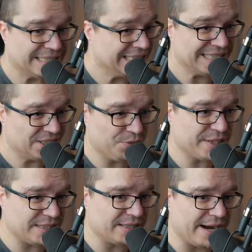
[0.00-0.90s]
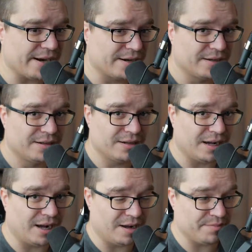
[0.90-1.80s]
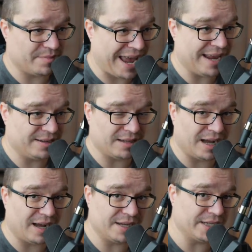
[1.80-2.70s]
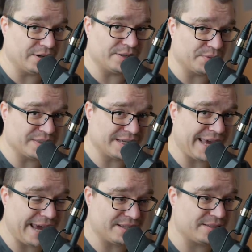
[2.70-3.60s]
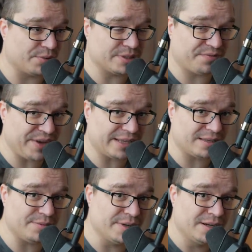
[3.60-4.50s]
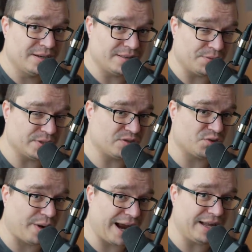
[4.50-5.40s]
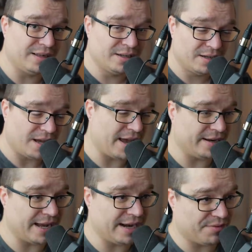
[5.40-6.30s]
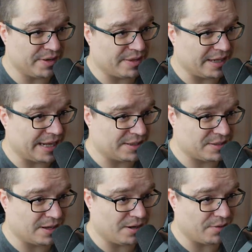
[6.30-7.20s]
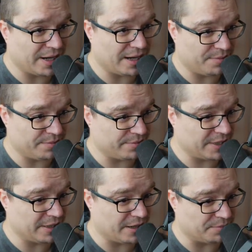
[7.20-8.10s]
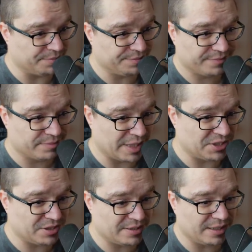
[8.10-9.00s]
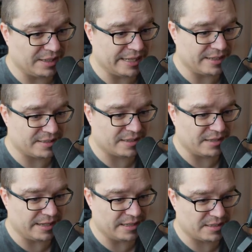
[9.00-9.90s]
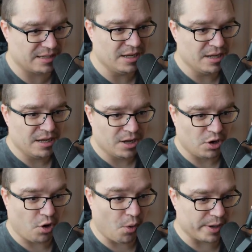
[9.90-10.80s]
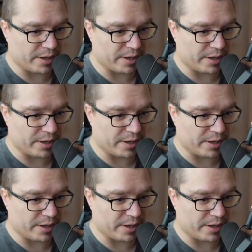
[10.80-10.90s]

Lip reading: She wasn't there. You know, there was a case, there was a victim, there was a trial and everything. And so, you know, but she's still in his corner,